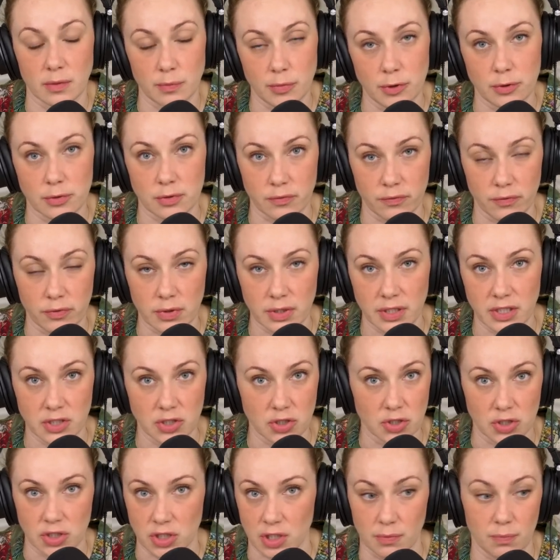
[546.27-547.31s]
abusive
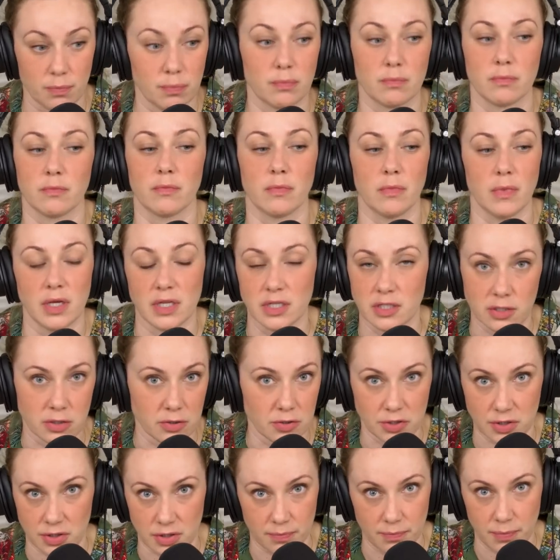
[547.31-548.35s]
relationship until
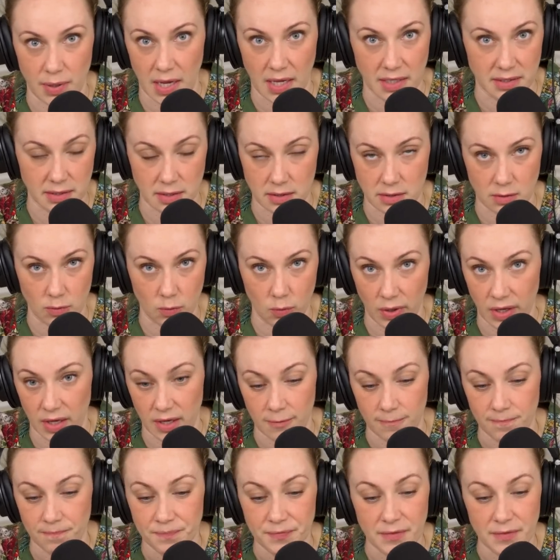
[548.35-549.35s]
she passes away.